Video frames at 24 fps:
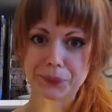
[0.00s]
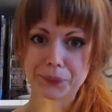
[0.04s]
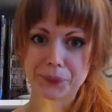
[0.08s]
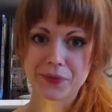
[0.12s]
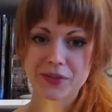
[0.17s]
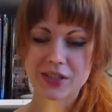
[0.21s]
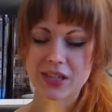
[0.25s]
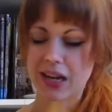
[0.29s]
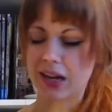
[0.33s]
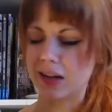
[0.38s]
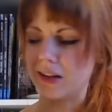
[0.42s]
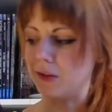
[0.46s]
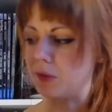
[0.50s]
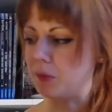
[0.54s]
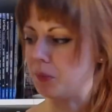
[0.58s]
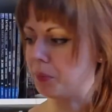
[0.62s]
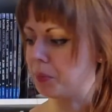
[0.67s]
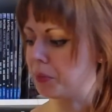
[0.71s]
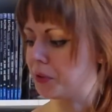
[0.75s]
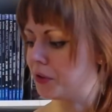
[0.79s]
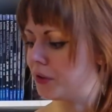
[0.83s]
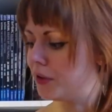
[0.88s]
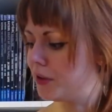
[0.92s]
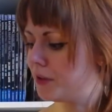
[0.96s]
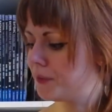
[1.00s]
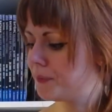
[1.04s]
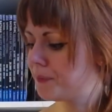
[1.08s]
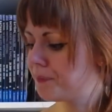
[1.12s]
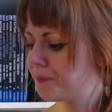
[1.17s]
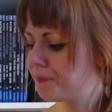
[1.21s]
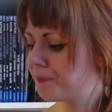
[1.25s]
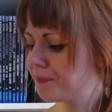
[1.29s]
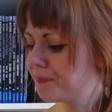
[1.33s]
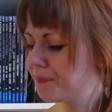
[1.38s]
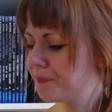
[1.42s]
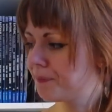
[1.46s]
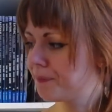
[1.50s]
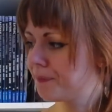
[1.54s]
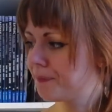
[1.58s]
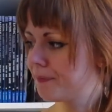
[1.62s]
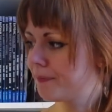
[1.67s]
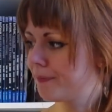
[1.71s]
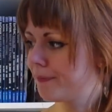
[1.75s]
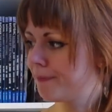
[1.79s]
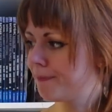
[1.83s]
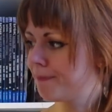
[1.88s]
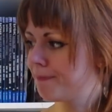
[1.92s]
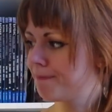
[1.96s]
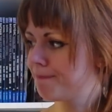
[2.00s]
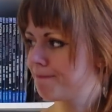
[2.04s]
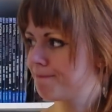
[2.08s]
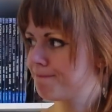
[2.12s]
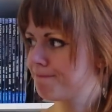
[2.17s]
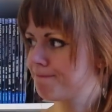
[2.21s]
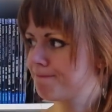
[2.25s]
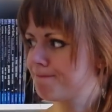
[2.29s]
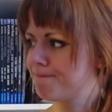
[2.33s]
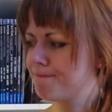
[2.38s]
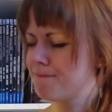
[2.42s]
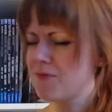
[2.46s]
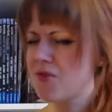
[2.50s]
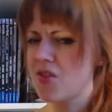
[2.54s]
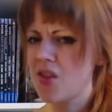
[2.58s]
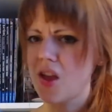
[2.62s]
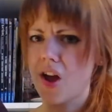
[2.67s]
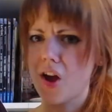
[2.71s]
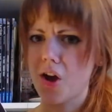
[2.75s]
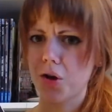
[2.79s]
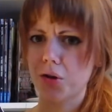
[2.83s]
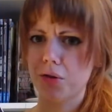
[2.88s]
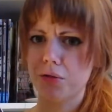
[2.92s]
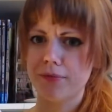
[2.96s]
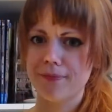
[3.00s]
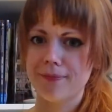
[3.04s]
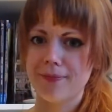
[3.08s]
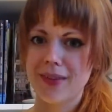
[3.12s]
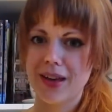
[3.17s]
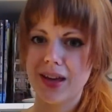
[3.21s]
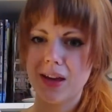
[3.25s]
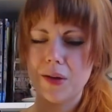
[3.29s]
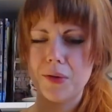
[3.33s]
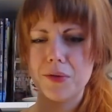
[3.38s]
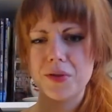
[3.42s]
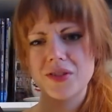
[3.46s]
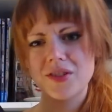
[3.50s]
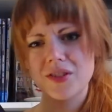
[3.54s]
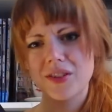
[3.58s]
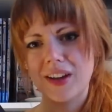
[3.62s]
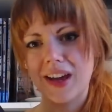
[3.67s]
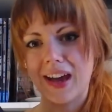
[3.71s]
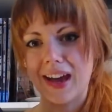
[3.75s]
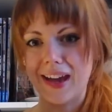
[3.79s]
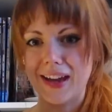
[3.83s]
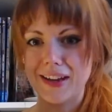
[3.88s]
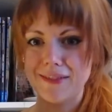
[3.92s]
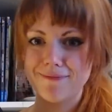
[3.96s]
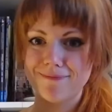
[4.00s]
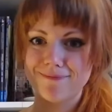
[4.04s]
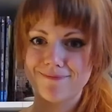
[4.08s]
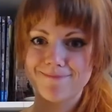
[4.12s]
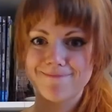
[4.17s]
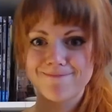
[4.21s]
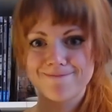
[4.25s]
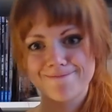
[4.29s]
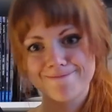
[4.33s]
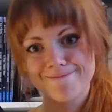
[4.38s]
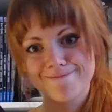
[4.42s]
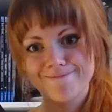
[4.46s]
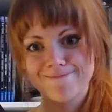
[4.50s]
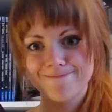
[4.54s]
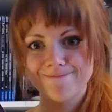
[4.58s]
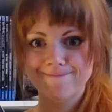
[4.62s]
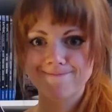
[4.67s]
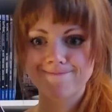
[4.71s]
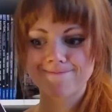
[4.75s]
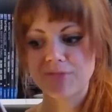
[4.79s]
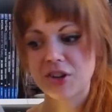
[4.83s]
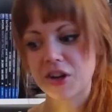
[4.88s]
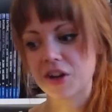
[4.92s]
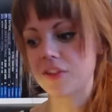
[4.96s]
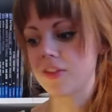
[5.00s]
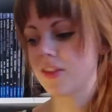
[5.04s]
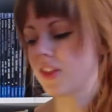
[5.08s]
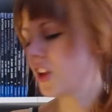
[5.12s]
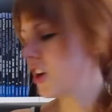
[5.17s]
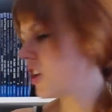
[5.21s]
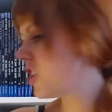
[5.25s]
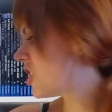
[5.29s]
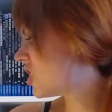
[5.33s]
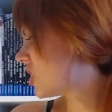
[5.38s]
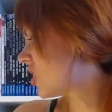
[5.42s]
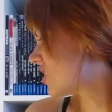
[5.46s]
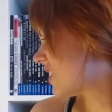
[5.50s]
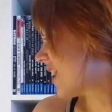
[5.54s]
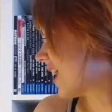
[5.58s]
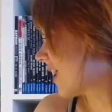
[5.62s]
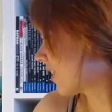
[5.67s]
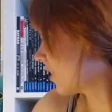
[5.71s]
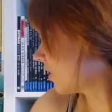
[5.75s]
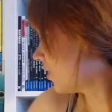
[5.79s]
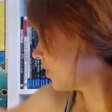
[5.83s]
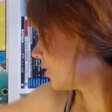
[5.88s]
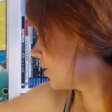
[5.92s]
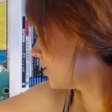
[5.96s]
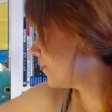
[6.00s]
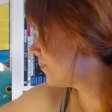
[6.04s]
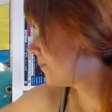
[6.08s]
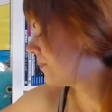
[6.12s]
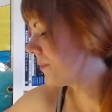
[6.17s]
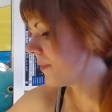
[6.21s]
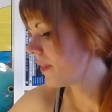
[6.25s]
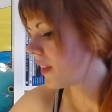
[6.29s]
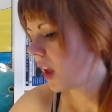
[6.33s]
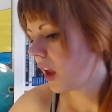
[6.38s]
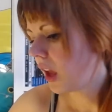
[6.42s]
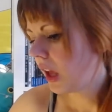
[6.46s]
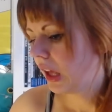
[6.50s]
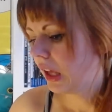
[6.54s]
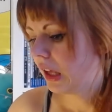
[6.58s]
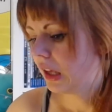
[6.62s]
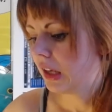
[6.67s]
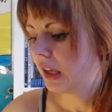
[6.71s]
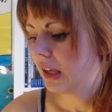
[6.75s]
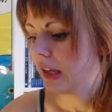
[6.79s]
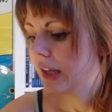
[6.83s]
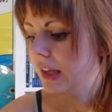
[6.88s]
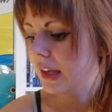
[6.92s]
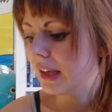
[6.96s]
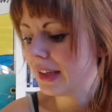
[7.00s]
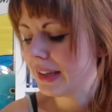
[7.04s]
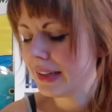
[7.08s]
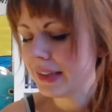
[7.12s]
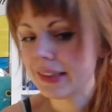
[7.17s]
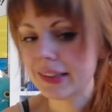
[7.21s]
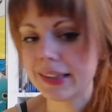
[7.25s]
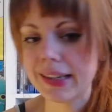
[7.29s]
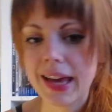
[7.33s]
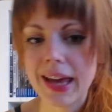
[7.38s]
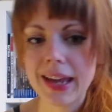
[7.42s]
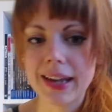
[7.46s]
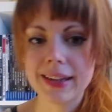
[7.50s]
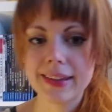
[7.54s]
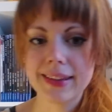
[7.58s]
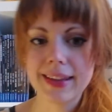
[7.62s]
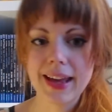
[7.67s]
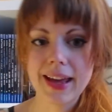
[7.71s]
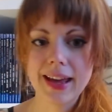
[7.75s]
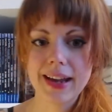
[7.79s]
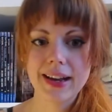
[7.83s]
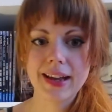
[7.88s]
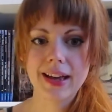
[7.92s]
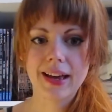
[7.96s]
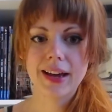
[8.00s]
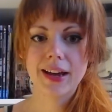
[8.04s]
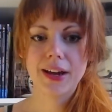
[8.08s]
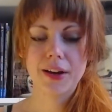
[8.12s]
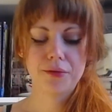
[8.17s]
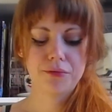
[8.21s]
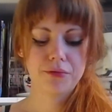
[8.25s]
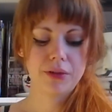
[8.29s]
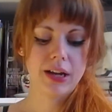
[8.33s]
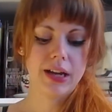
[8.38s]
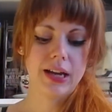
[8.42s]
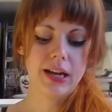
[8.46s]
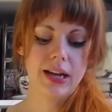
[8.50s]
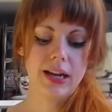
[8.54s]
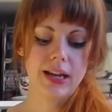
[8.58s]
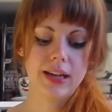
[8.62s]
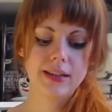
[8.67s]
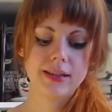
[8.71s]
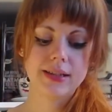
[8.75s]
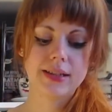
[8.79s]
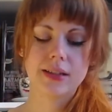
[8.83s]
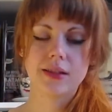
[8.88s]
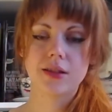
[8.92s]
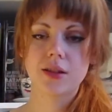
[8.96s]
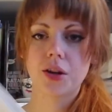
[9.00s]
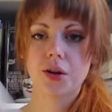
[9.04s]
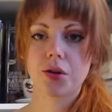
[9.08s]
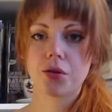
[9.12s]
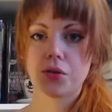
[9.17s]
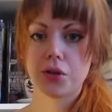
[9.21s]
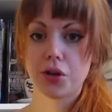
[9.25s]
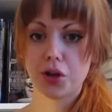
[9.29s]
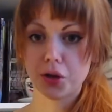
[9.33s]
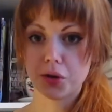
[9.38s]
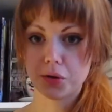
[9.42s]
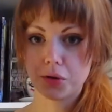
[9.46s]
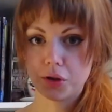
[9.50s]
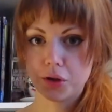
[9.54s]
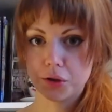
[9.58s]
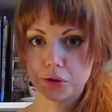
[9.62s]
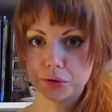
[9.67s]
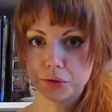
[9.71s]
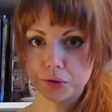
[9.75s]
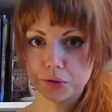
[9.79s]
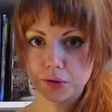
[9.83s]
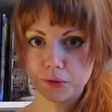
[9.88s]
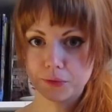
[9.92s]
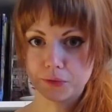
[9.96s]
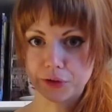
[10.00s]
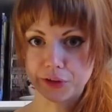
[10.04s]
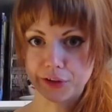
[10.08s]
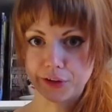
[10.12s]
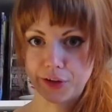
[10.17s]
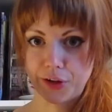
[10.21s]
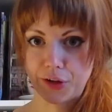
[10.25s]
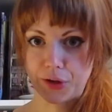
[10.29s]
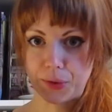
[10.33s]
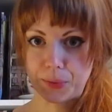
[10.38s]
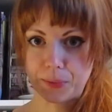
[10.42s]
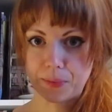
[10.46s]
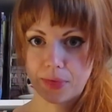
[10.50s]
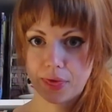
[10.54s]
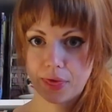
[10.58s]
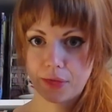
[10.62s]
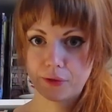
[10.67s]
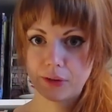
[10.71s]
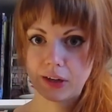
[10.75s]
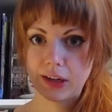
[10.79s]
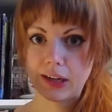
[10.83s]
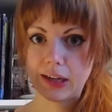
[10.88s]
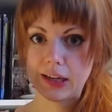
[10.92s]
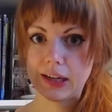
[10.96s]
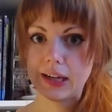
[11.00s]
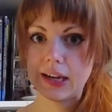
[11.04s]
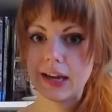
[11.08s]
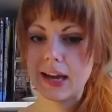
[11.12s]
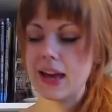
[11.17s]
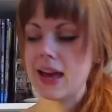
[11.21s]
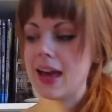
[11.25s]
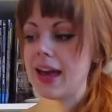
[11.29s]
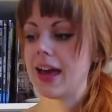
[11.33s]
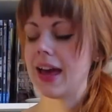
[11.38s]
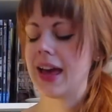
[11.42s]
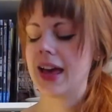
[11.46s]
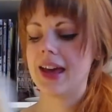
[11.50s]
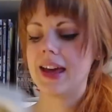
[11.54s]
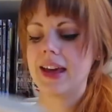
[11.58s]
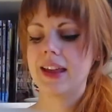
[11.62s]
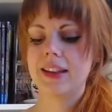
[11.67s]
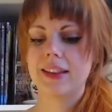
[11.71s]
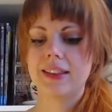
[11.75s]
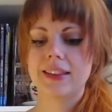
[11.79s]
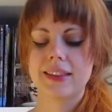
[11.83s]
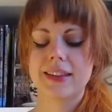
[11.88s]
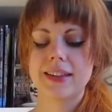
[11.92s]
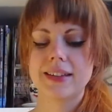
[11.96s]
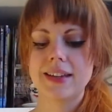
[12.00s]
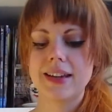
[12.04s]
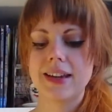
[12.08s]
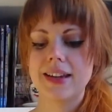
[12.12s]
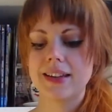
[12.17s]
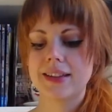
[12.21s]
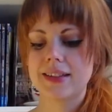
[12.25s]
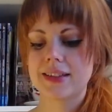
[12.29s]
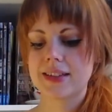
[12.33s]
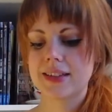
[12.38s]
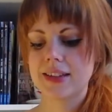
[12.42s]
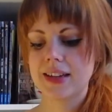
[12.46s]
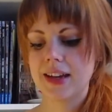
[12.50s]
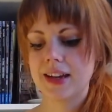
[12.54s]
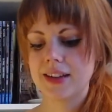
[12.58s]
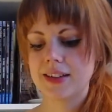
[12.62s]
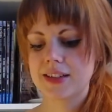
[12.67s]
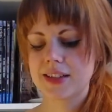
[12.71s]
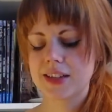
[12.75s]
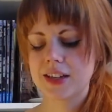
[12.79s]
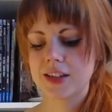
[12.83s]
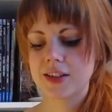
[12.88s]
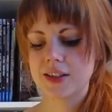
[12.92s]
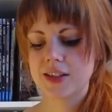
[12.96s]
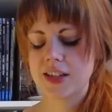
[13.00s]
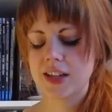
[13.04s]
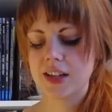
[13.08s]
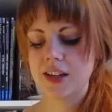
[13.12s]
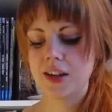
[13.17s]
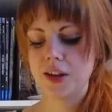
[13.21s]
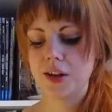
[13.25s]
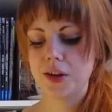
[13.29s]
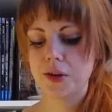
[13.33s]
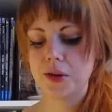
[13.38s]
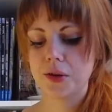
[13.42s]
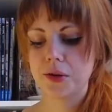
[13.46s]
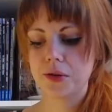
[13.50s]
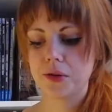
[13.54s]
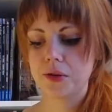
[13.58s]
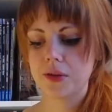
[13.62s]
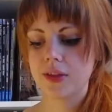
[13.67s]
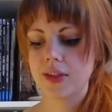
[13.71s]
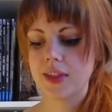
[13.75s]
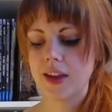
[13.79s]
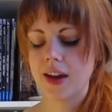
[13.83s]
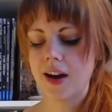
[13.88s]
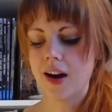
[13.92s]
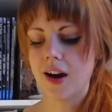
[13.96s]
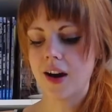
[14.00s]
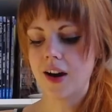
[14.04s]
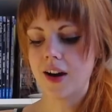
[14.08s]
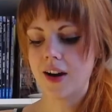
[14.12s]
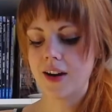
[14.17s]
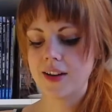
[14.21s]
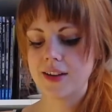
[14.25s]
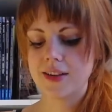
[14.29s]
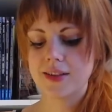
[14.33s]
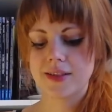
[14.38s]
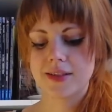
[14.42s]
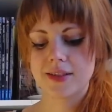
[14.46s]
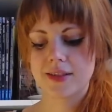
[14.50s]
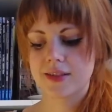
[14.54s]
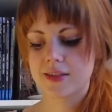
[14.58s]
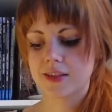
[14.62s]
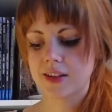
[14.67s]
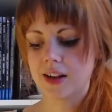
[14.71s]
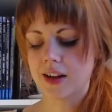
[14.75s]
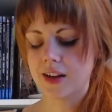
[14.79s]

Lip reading: tell, but no, it was okay. Not that good. And then I read Tokyo Ghoul Volume 3, and it's continue. The art is